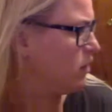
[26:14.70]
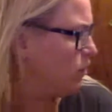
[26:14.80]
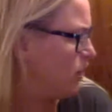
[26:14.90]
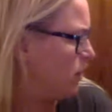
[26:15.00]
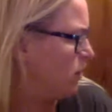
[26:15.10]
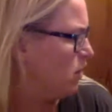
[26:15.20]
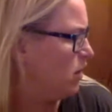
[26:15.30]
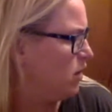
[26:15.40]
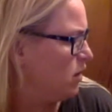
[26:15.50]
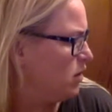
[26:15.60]
of their
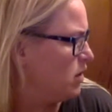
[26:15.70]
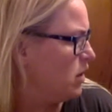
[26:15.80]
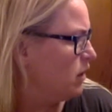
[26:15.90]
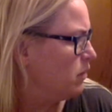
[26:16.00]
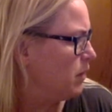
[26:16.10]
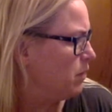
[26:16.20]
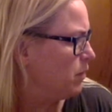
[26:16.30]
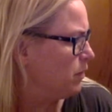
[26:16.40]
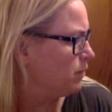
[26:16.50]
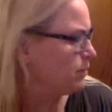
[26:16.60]
young
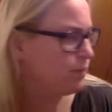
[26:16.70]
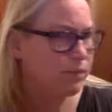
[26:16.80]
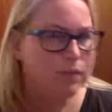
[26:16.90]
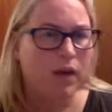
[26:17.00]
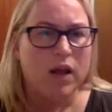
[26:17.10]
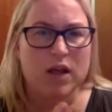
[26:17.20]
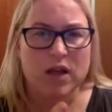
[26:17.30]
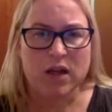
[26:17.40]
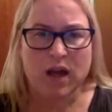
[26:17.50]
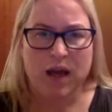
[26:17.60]
people.
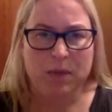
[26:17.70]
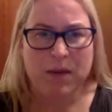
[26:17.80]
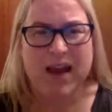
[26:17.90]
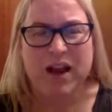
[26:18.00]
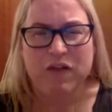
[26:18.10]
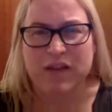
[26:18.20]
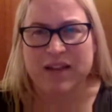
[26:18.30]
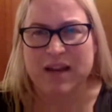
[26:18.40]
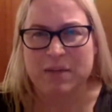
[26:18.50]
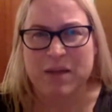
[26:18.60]
And I'll find the
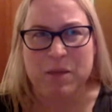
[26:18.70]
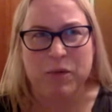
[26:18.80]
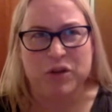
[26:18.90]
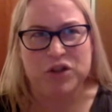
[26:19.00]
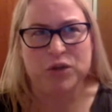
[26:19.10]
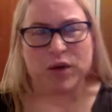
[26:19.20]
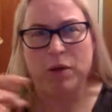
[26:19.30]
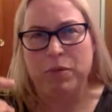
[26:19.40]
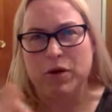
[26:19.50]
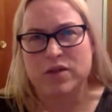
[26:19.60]
name of that book too, and I'll
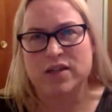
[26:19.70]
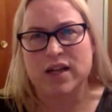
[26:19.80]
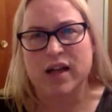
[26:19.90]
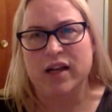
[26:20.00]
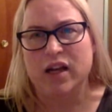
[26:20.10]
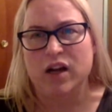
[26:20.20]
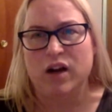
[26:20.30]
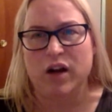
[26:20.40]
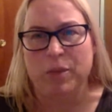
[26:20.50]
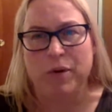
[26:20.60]
post it on here,
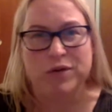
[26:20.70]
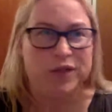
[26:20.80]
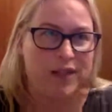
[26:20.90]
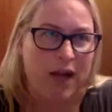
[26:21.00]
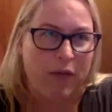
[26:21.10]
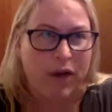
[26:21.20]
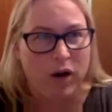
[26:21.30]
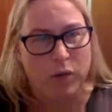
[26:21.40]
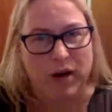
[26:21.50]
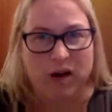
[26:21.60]
and I'll post it down
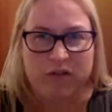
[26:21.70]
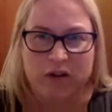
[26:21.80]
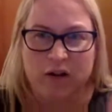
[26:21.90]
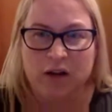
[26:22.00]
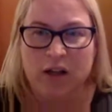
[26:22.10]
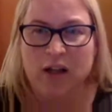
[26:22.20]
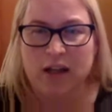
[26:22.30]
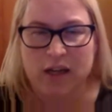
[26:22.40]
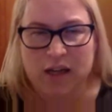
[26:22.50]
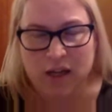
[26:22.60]
there, wherever,
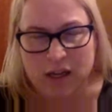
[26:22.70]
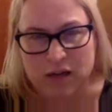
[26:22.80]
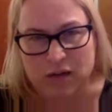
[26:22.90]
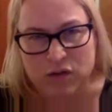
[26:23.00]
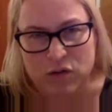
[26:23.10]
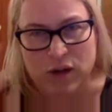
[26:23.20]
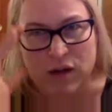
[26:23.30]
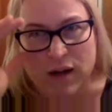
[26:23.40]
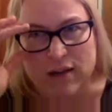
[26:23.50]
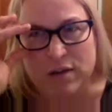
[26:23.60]
so that you
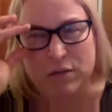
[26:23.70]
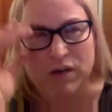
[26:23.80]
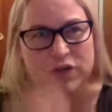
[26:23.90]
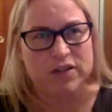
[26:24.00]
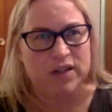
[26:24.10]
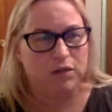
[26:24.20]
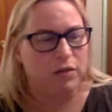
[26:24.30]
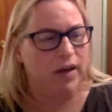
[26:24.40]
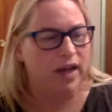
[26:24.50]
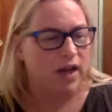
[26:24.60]
guys can reference it and
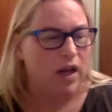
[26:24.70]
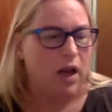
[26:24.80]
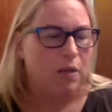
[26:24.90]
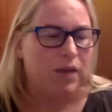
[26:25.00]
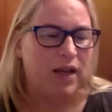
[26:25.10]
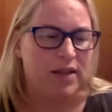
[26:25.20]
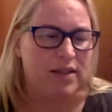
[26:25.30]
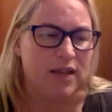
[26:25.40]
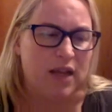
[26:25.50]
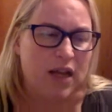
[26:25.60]
read it, because